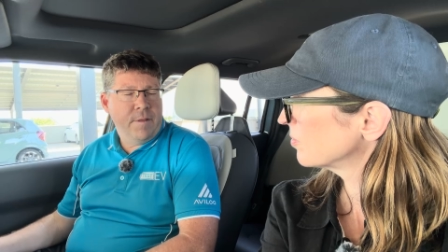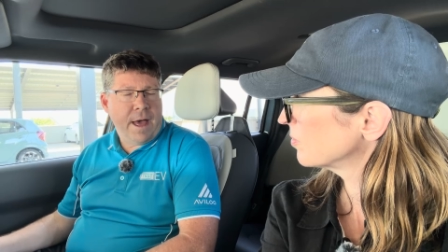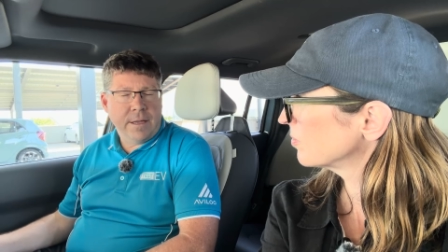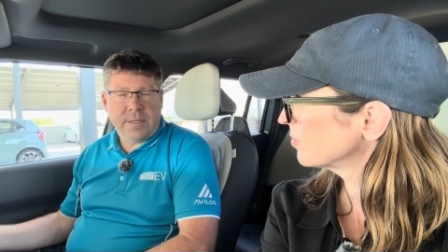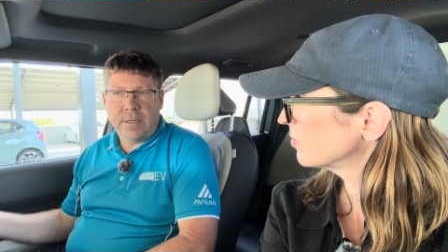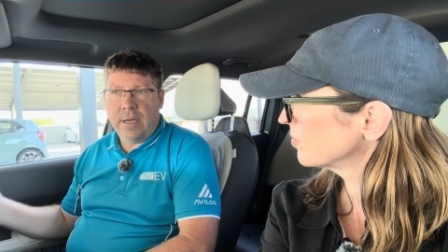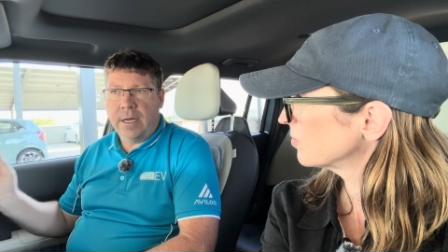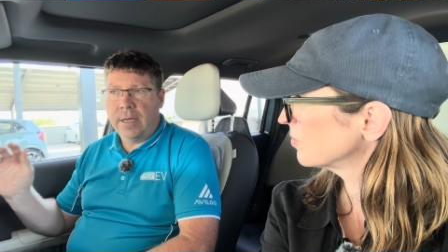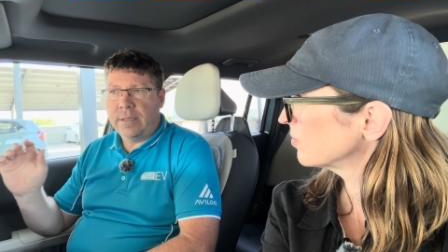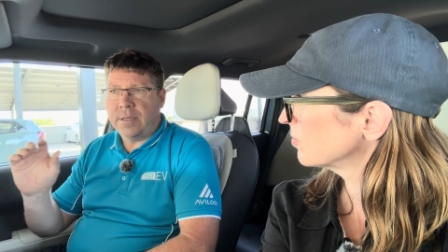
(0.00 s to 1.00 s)
that
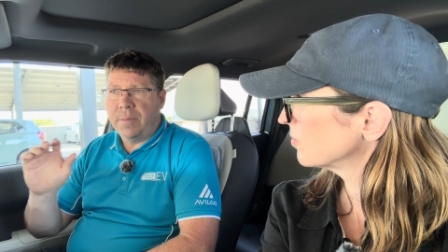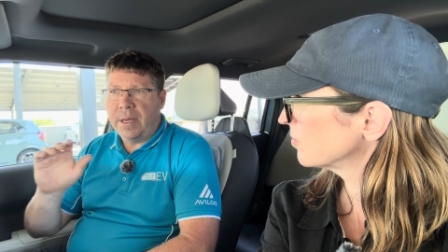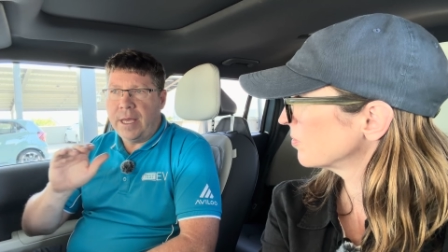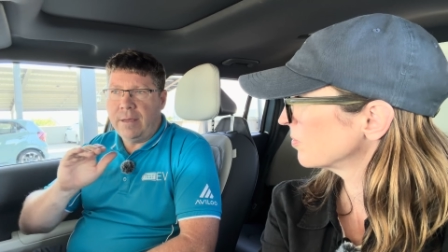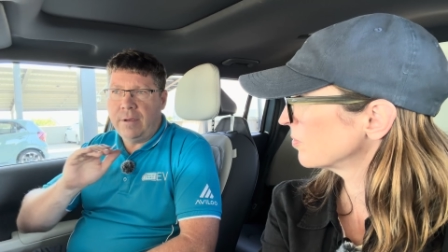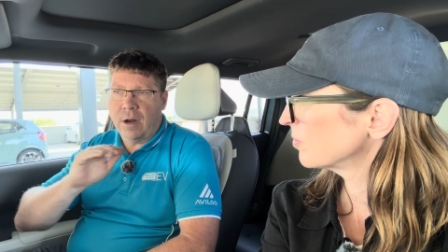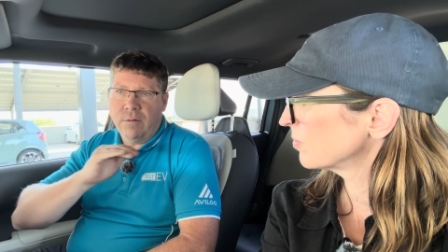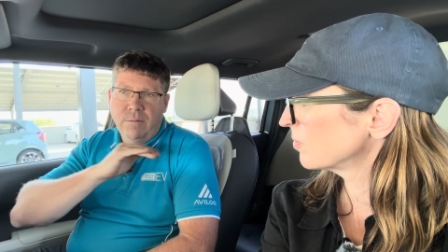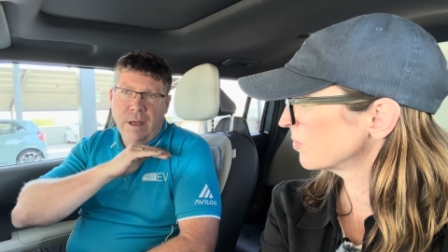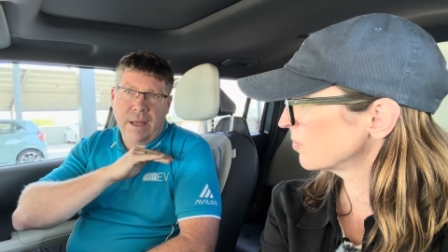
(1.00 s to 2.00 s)
uh, to be you
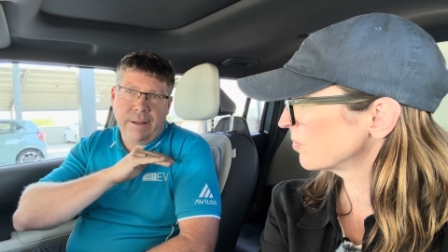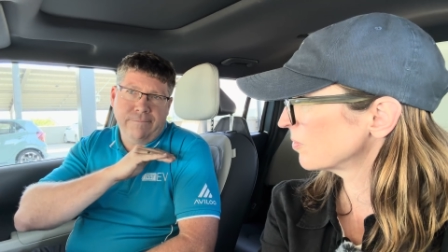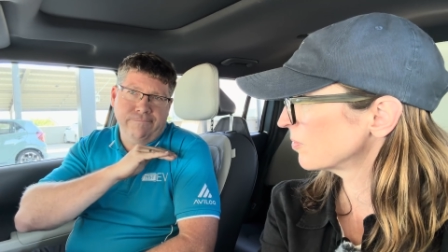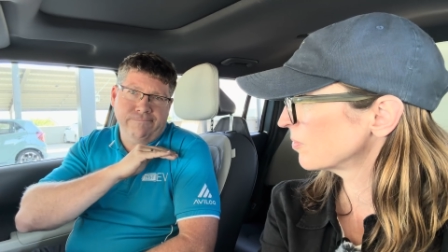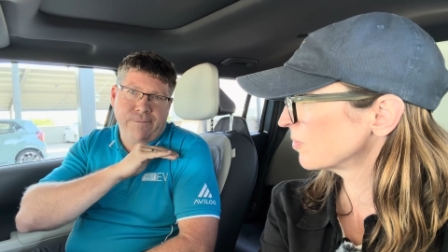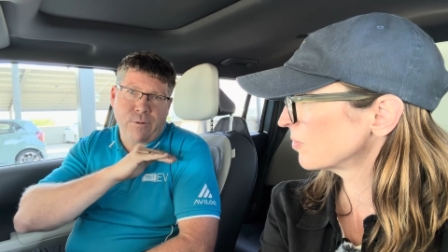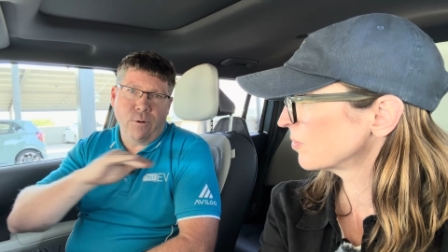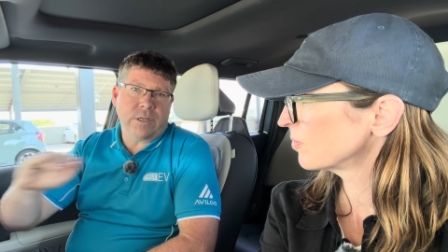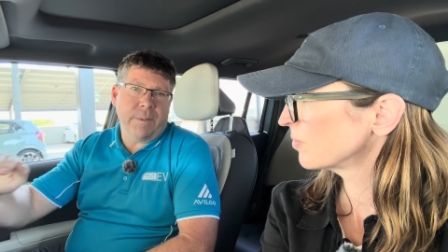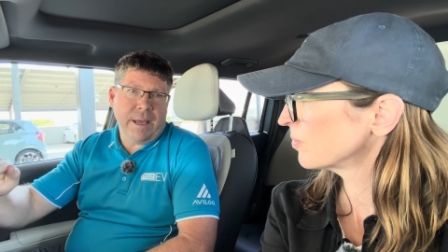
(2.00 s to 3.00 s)
know
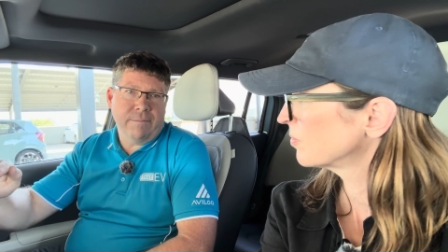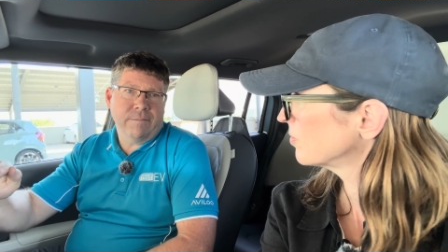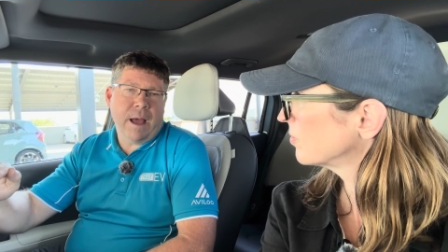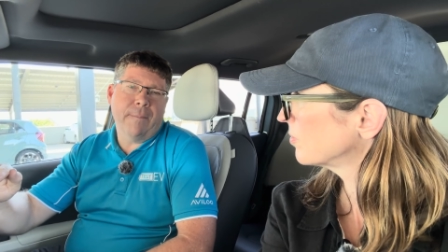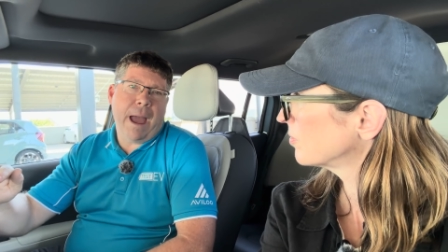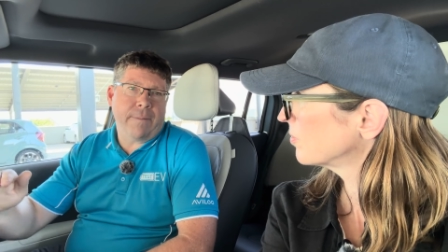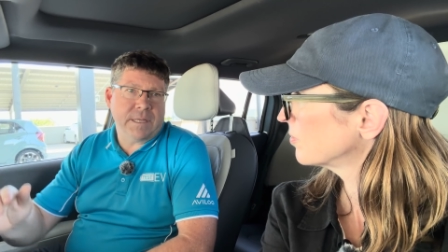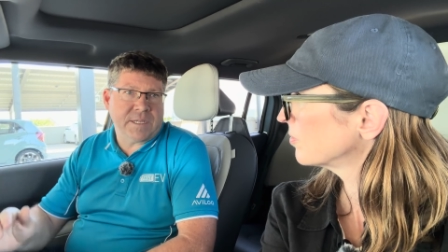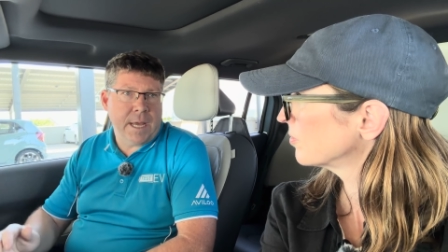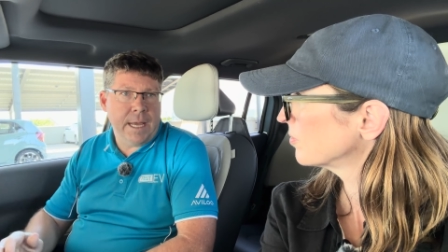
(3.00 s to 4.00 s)
thought to be about the
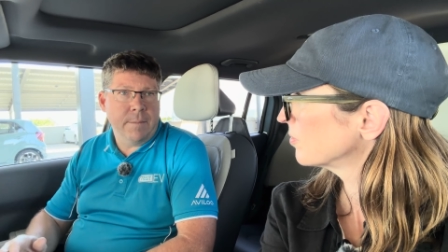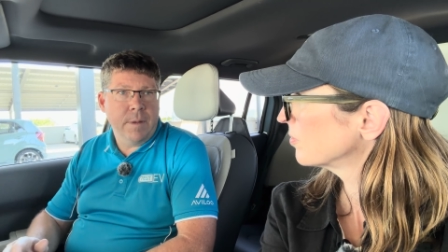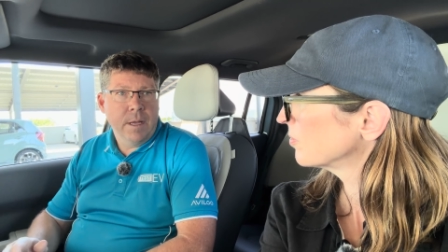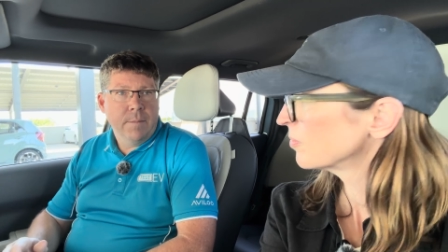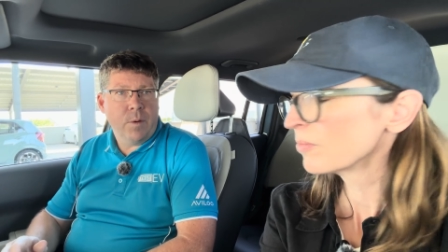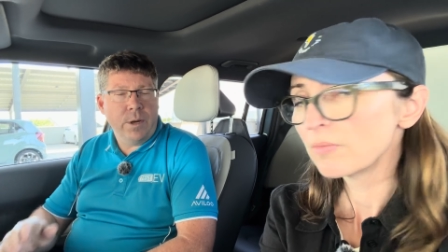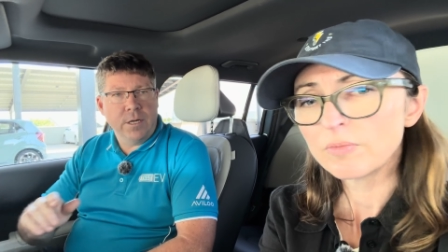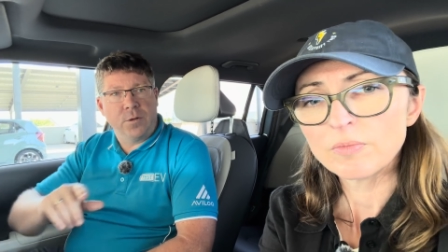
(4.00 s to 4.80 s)
same. But when you're